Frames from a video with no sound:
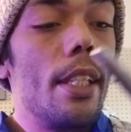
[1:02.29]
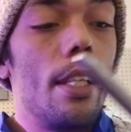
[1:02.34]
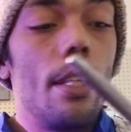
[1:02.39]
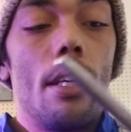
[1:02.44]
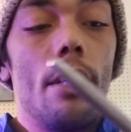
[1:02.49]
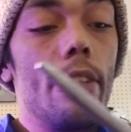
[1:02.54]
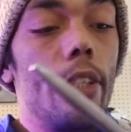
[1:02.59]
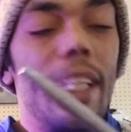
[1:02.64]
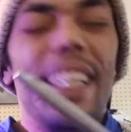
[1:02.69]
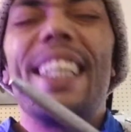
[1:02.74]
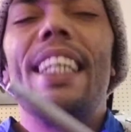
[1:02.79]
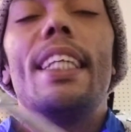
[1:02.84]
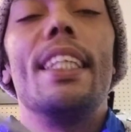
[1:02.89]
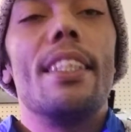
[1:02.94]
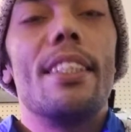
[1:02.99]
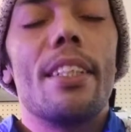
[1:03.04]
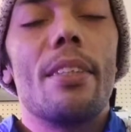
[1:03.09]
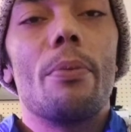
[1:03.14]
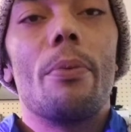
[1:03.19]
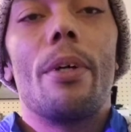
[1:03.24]
all the
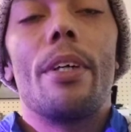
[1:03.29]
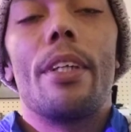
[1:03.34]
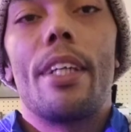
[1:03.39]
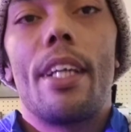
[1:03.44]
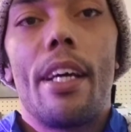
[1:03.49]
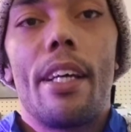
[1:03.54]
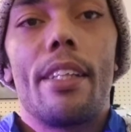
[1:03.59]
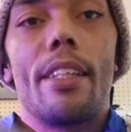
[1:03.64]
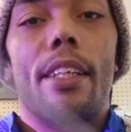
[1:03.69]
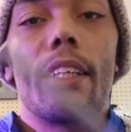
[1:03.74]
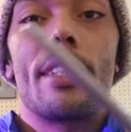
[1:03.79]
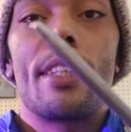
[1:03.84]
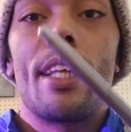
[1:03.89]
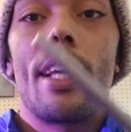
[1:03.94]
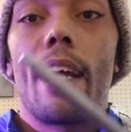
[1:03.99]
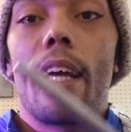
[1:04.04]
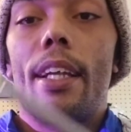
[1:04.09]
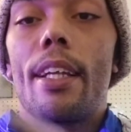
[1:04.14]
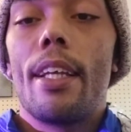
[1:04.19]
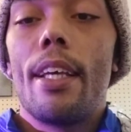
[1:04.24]
heat and whatnot like
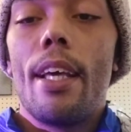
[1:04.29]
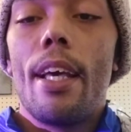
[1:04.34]
that.